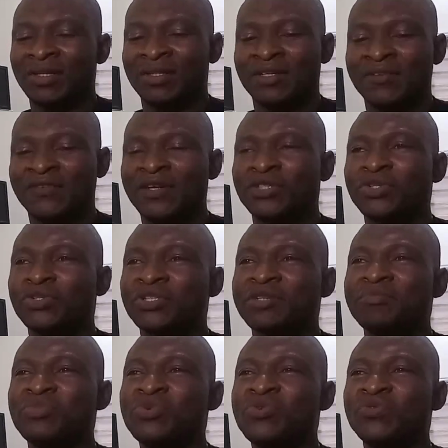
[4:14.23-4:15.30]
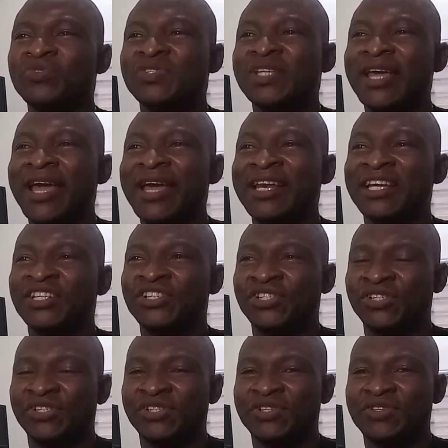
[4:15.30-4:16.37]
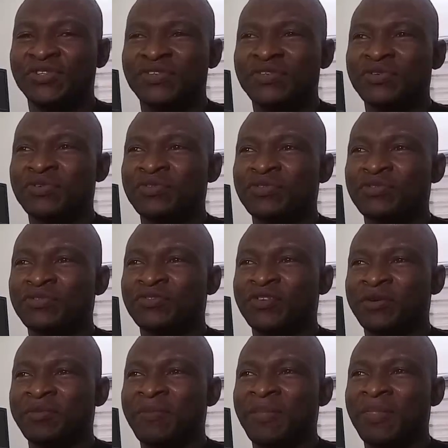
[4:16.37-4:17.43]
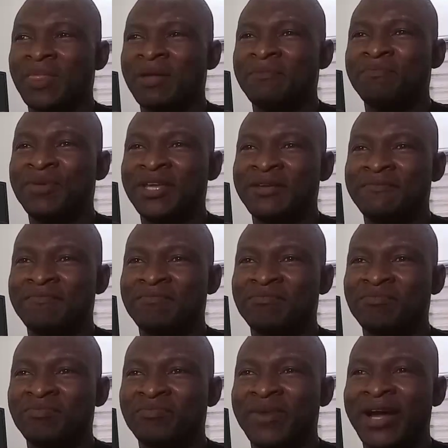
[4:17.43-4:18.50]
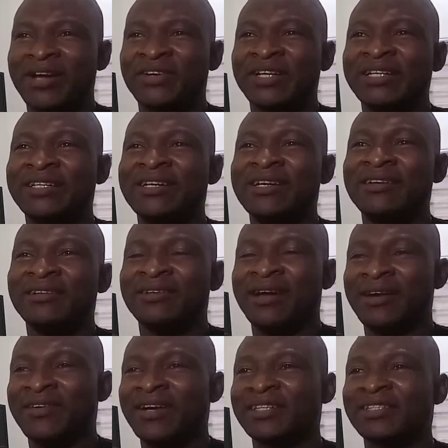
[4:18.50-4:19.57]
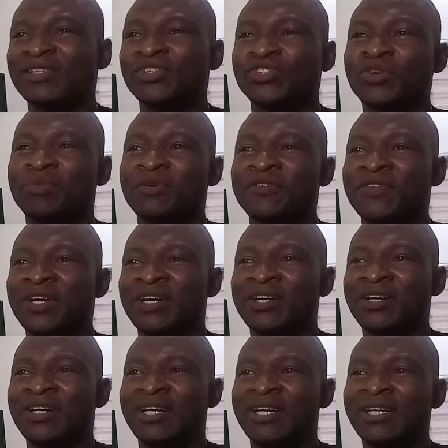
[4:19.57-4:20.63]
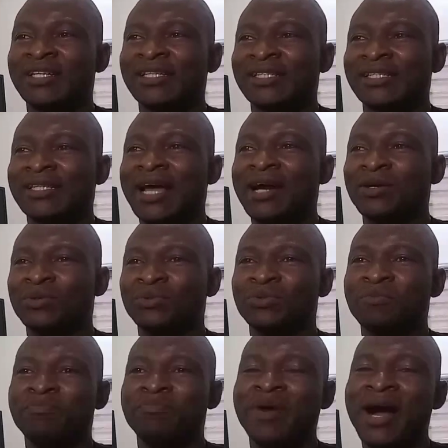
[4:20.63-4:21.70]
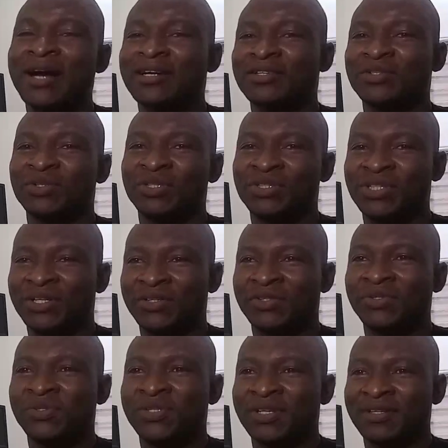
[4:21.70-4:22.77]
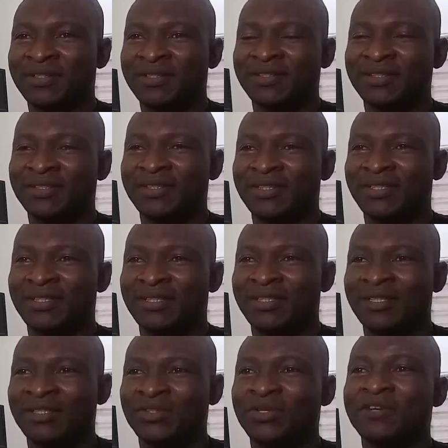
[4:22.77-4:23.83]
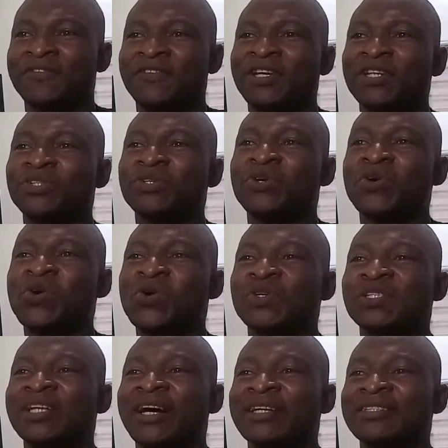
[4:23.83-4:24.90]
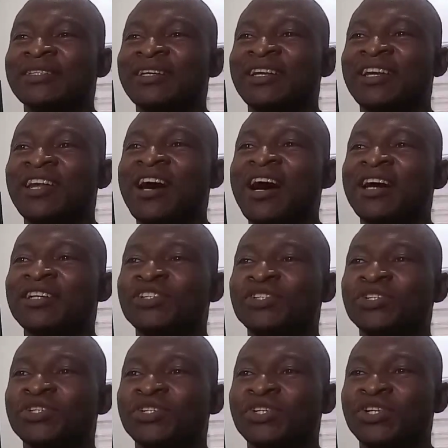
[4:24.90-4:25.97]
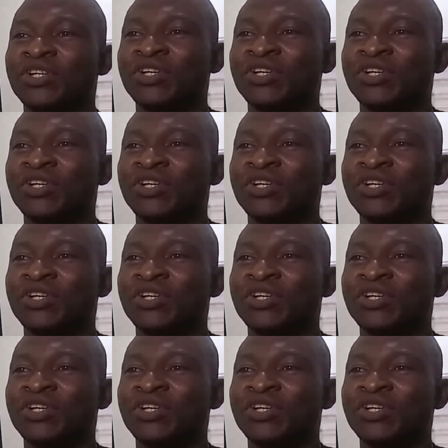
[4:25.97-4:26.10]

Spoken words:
removes energy from the beam by redirecting some of the sound back to the transducer. So reflection occurs at a large